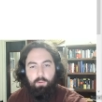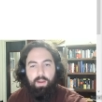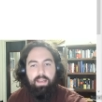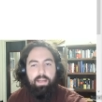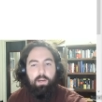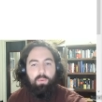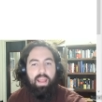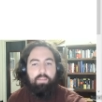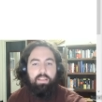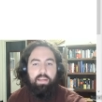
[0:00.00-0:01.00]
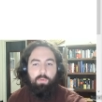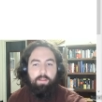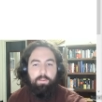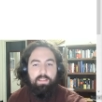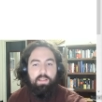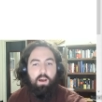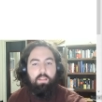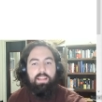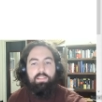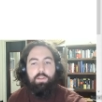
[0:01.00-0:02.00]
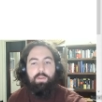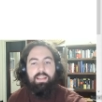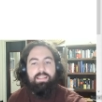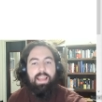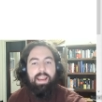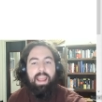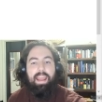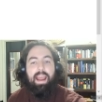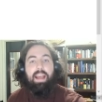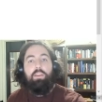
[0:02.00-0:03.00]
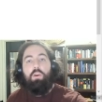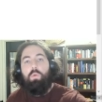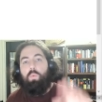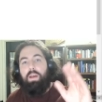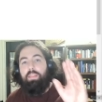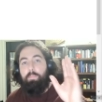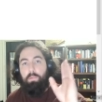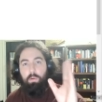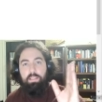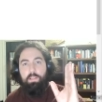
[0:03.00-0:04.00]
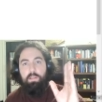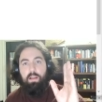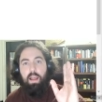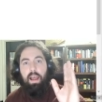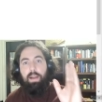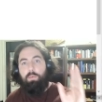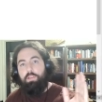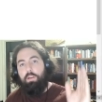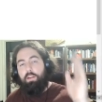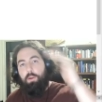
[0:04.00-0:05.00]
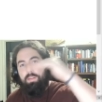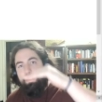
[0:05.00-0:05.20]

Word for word: Right here, we have a dereference. All that's doing is saying, hey, I don't want the pointer. I want you to go into